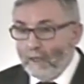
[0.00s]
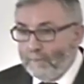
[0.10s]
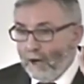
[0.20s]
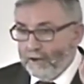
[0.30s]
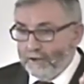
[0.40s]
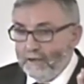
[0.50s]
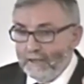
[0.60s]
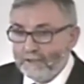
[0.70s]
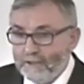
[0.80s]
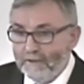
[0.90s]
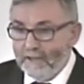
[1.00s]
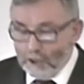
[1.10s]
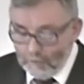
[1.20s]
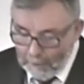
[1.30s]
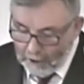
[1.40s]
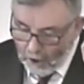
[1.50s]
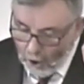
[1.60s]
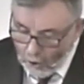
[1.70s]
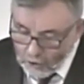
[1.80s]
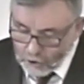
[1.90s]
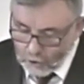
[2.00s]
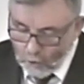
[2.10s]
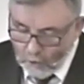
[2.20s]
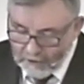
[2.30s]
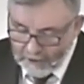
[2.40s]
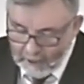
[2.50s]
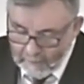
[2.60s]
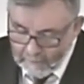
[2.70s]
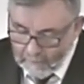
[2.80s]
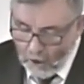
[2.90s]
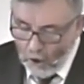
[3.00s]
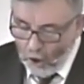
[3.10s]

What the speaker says: But, listen to this, but also with him